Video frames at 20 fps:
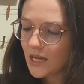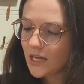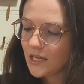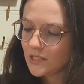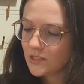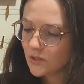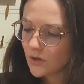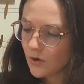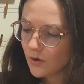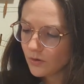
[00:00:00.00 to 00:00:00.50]

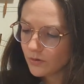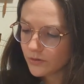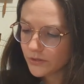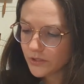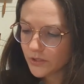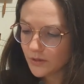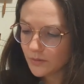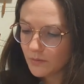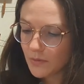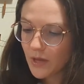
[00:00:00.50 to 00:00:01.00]
It's a
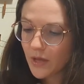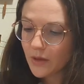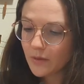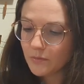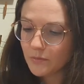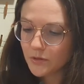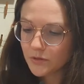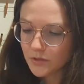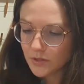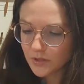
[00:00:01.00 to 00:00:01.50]
wholesome
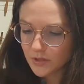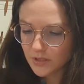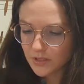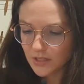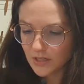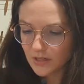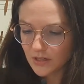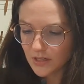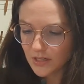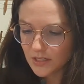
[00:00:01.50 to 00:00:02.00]
musical
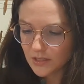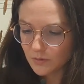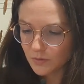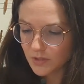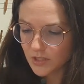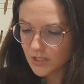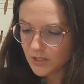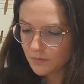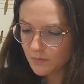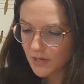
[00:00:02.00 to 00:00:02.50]
series
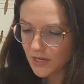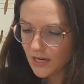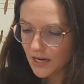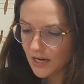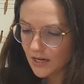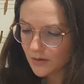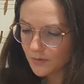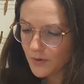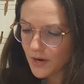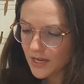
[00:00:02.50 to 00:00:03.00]
which has been
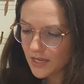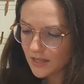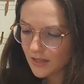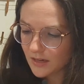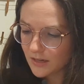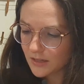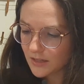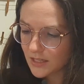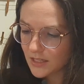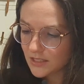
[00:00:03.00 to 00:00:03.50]
aired
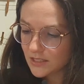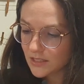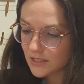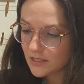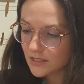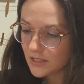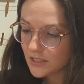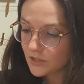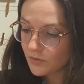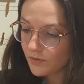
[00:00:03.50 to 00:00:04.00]
regularly
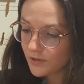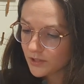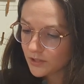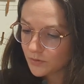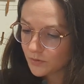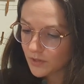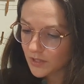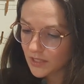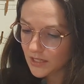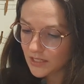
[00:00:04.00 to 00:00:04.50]
since its
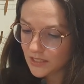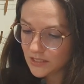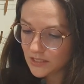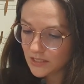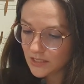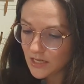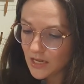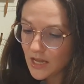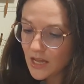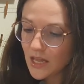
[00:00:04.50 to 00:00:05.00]
first
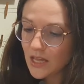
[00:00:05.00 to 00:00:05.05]
released.